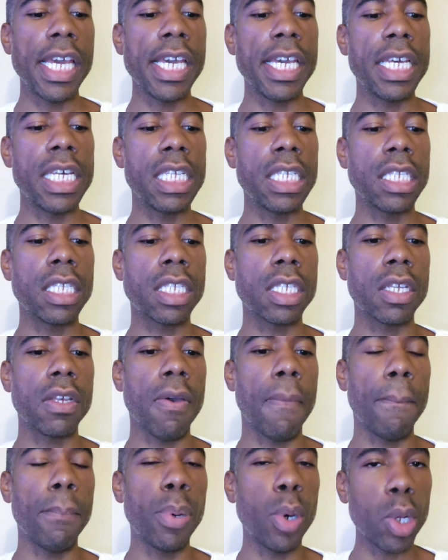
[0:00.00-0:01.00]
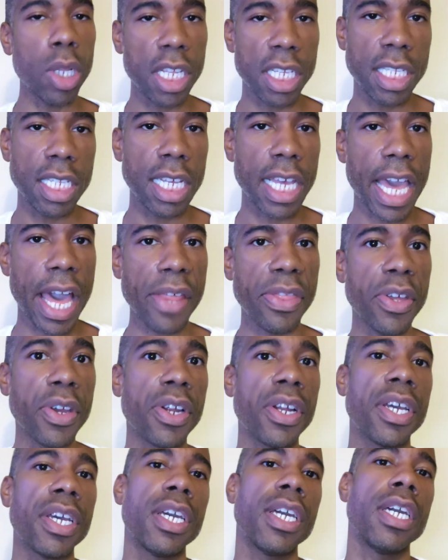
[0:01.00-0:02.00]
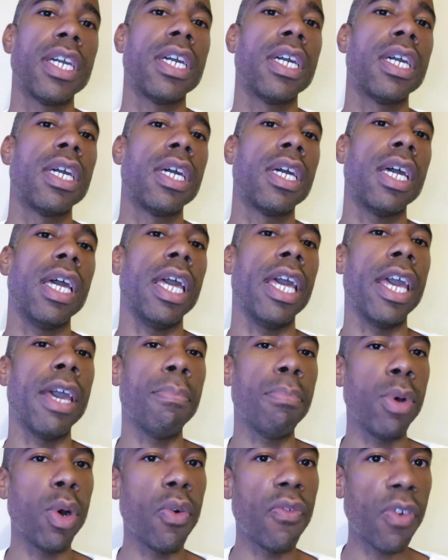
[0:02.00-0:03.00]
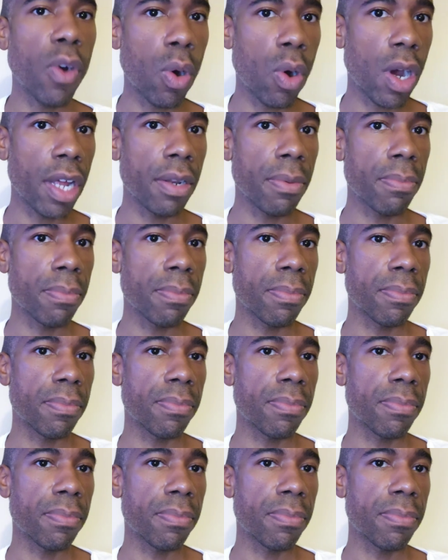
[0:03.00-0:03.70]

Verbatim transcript: is pull it together and move on.